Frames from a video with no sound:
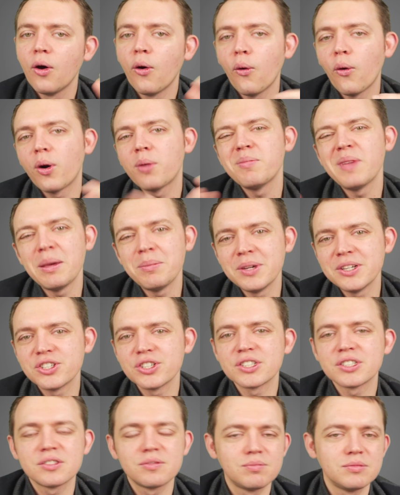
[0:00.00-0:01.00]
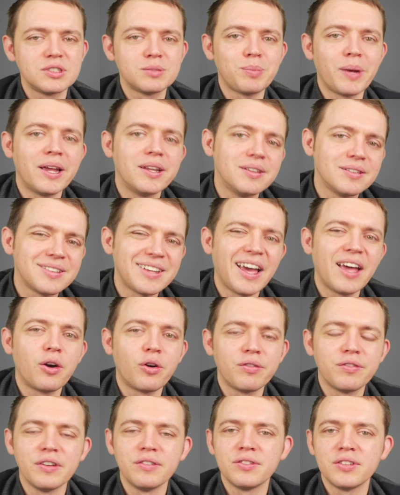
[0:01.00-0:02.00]
Or maybe just spend 10
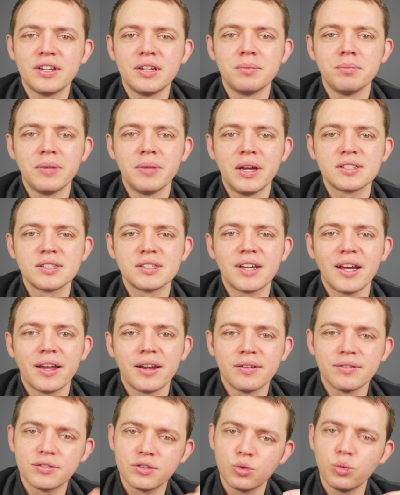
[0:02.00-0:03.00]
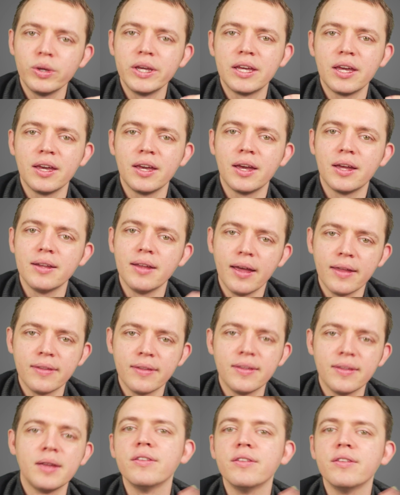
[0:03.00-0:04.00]
or 15 minutes kind of tweaking it and
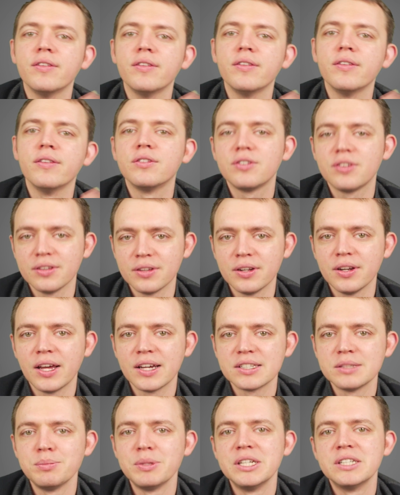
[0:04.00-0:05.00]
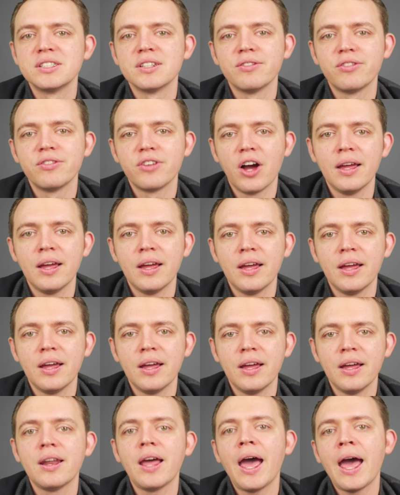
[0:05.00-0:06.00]
then move on to the next piece of content
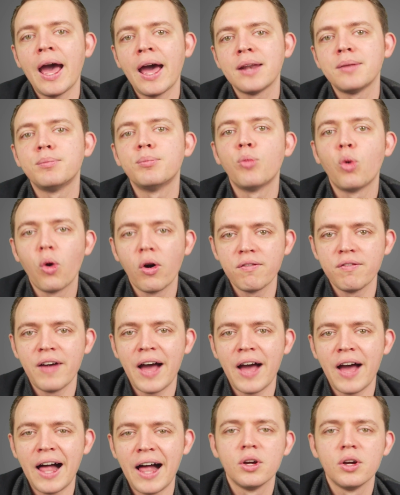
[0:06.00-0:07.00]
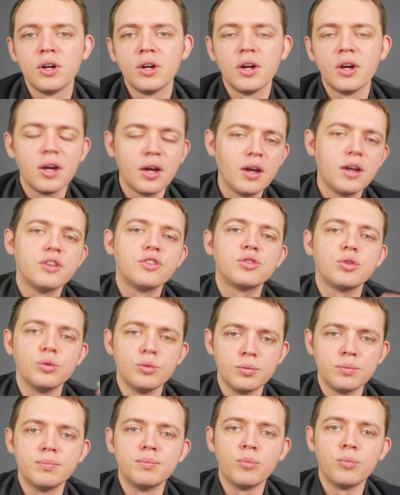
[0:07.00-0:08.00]
and add more value
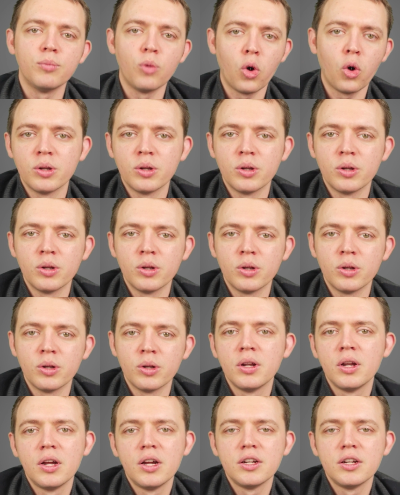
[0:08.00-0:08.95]
to more people.